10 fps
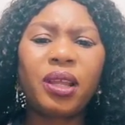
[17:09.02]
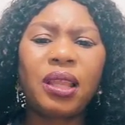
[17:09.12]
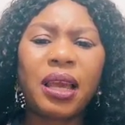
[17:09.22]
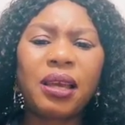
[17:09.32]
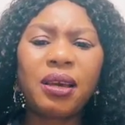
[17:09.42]

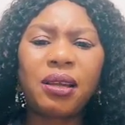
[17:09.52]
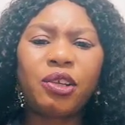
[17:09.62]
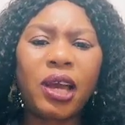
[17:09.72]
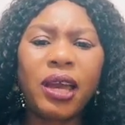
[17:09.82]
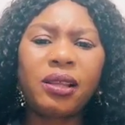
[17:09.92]
like a
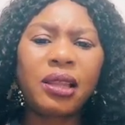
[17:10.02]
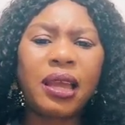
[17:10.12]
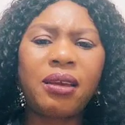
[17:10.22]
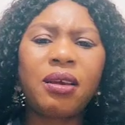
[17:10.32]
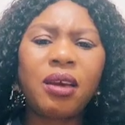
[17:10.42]
giant,
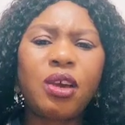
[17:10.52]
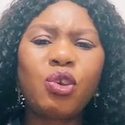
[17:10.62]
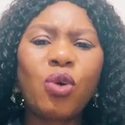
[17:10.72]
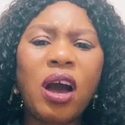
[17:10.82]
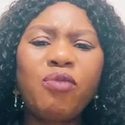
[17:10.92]
like
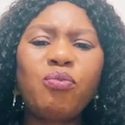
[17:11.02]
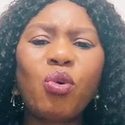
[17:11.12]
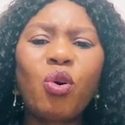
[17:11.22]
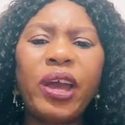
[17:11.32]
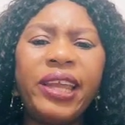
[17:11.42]
you have
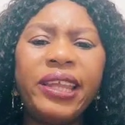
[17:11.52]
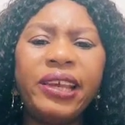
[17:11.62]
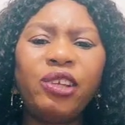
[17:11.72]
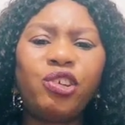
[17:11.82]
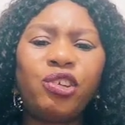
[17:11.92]
more
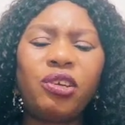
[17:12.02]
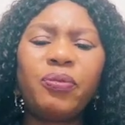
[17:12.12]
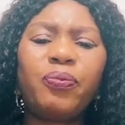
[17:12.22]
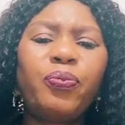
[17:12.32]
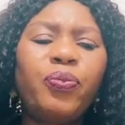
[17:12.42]
energy.
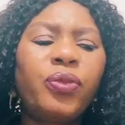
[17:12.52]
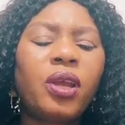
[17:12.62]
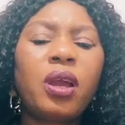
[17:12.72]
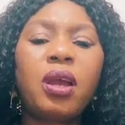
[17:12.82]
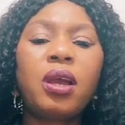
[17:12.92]

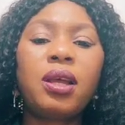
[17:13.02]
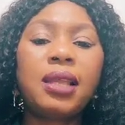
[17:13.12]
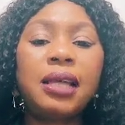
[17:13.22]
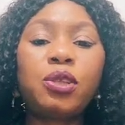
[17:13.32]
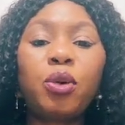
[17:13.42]

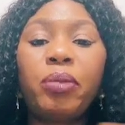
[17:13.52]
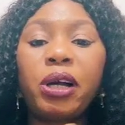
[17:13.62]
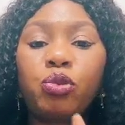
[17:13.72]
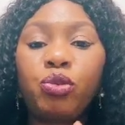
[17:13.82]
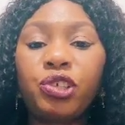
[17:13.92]
That's
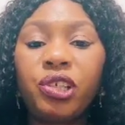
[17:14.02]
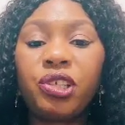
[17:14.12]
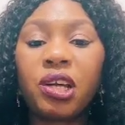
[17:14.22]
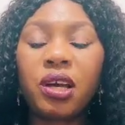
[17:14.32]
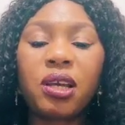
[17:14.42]
number 2,
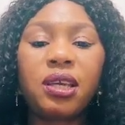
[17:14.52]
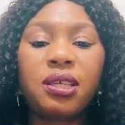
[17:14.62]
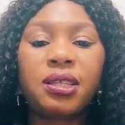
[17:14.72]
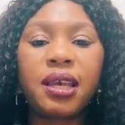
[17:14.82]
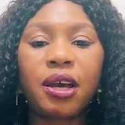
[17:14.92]
ginger.
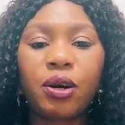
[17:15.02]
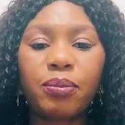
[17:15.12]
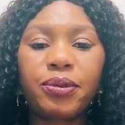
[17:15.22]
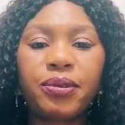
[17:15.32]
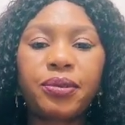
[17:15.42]
It
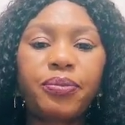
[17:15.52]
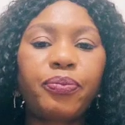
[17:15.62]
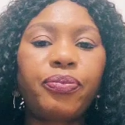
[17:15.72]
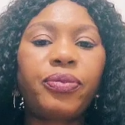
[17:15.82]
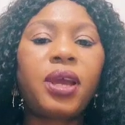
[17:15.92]
helps.
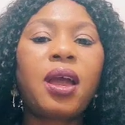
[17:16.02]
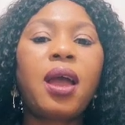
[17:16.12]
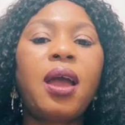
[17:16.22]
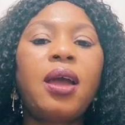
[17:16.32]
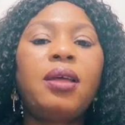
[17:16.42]

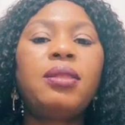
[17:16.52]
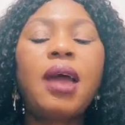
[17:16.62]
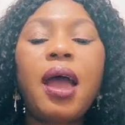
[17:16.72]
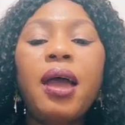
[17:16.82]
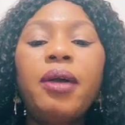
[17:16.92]

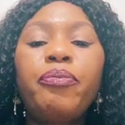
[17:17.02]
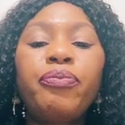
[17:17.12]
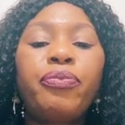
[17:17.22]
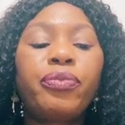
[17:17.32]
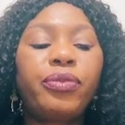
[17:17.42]
Then
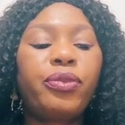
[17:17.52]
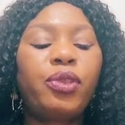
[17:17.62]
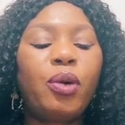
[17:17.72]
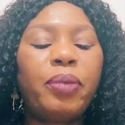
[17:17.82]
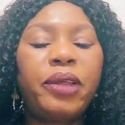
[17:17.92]

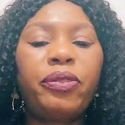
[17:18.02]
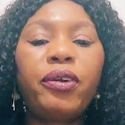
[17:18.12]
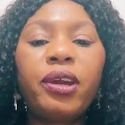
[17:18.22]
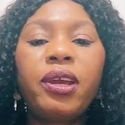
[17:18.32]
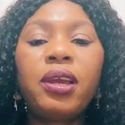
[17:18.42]
number
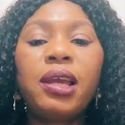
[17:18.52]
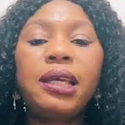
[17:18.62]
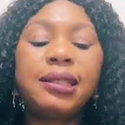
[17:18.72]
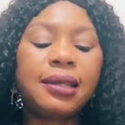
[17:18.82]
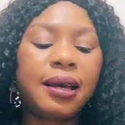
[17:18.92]
3
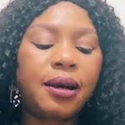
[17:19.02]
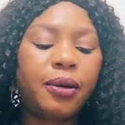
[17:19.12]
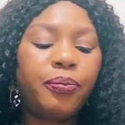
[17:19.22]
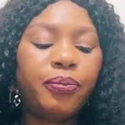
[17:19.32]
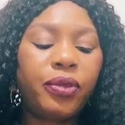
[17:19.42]
is
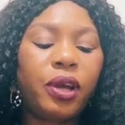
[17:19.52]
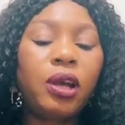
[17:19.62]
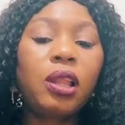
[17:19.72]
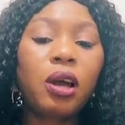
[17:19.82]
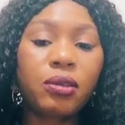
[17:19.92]

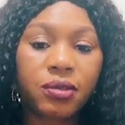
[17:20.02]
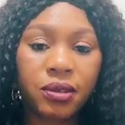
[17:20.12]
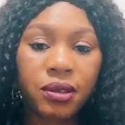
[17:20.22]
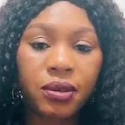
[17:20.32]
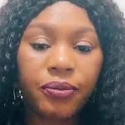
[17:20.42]
cloves.